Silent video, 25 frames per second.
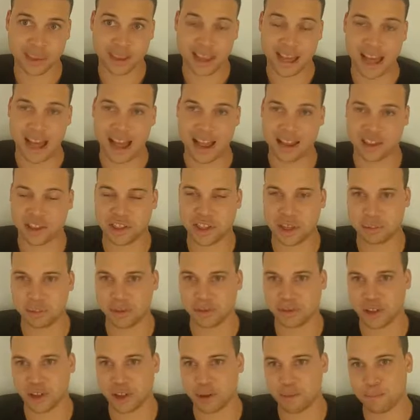and some
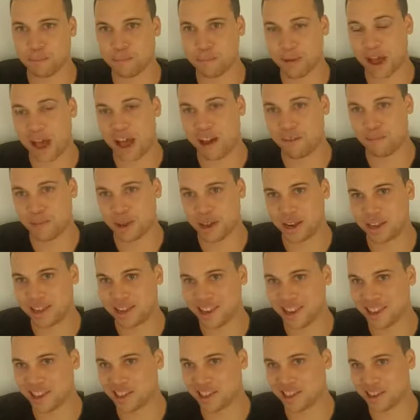of them have been
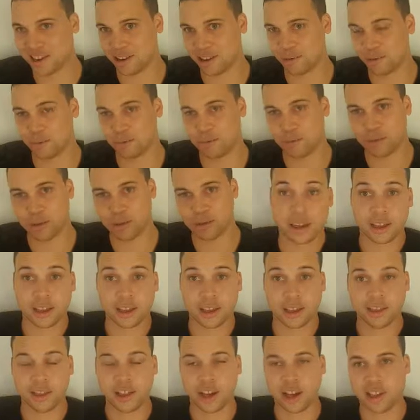decent.
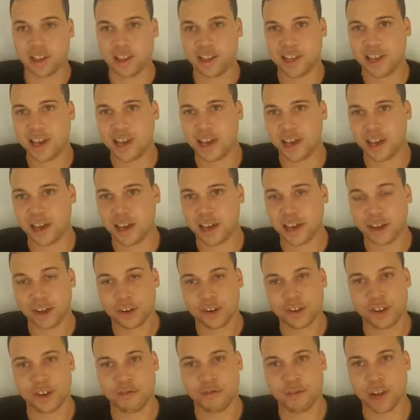Last year,
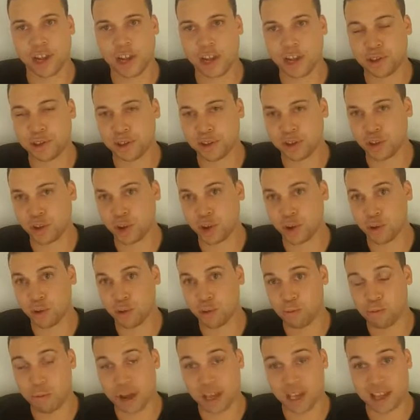she released
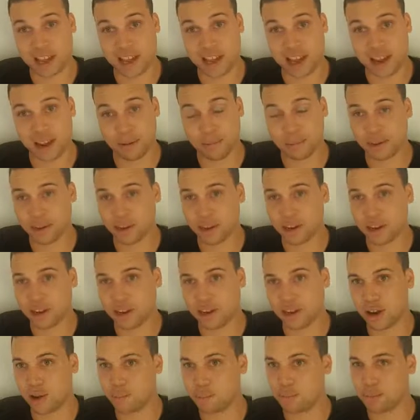two mixtapes
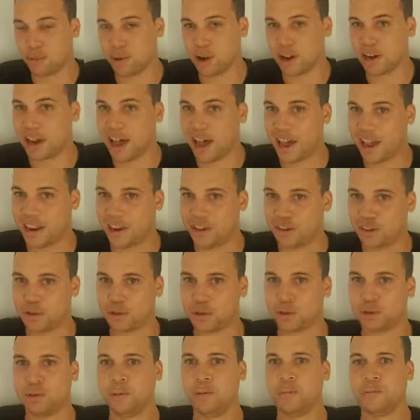Number One
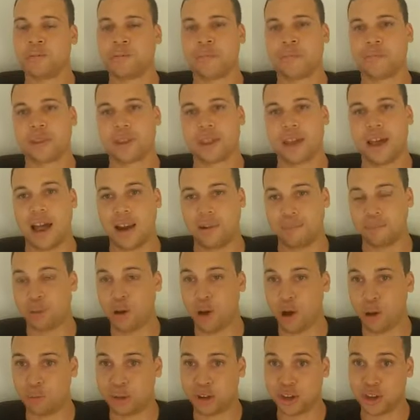Angel and
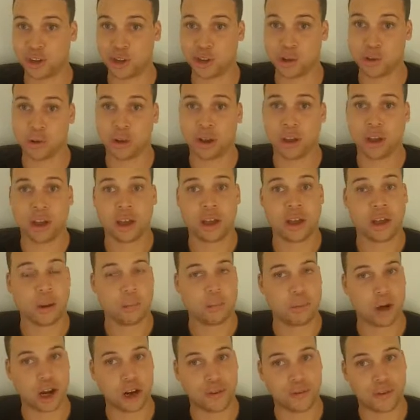Pop 2.
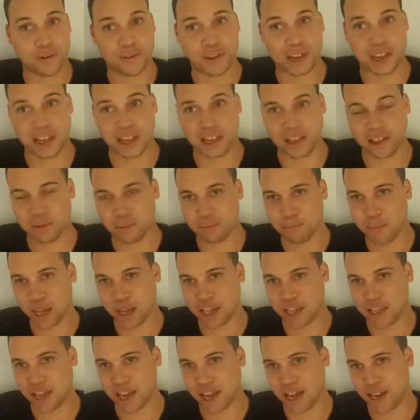Both of these
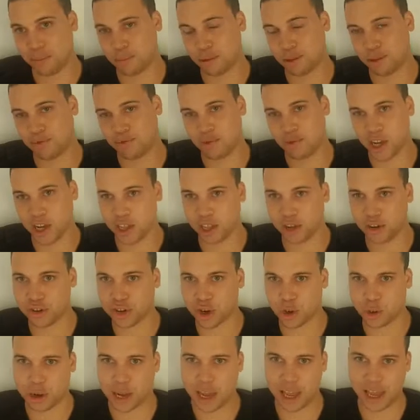mixtapes really
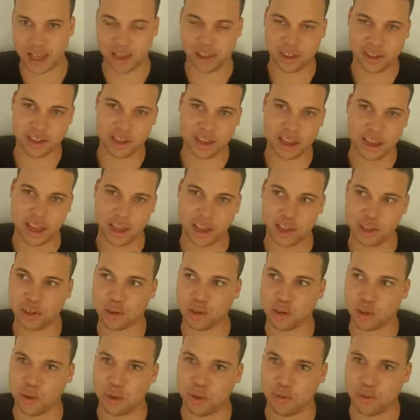showcase the
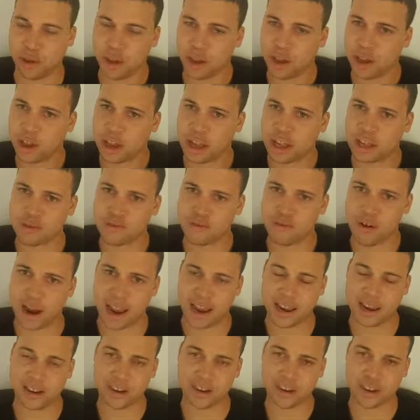sort of the
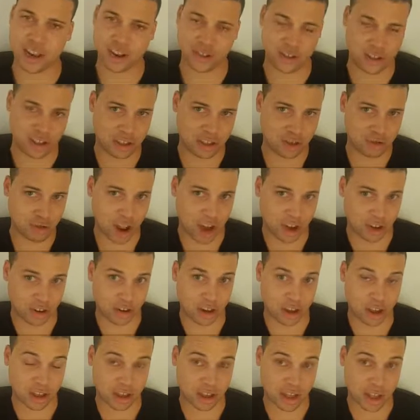range that she's
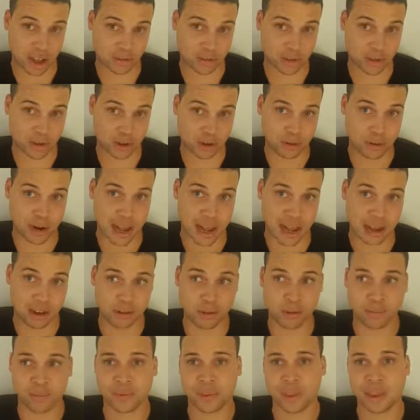stretching herself to
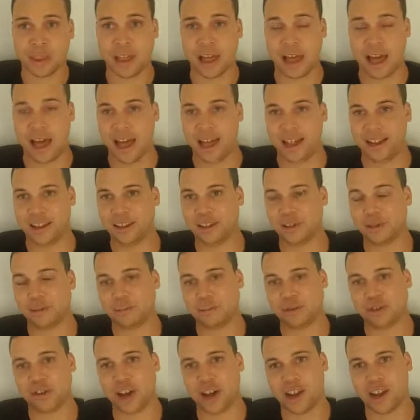now. And
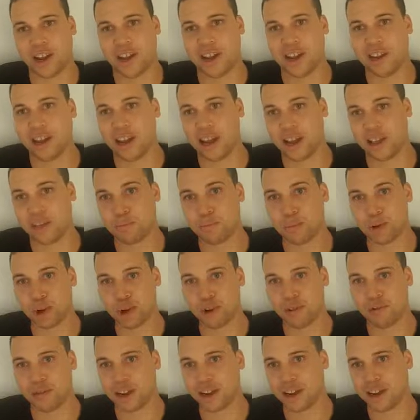Charli is
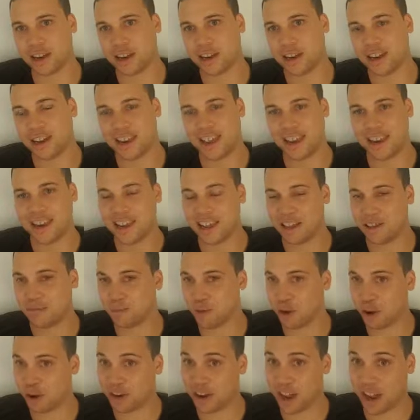moving in these
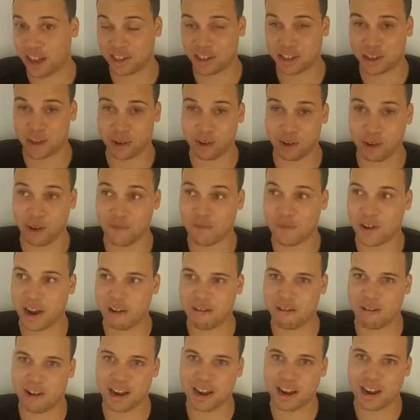projects to a
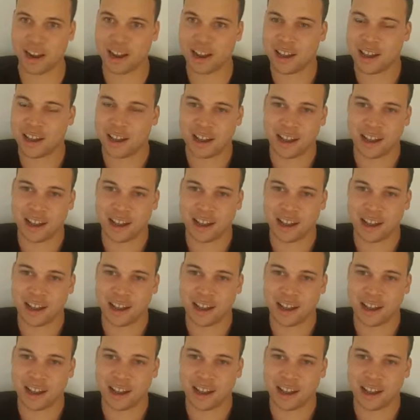very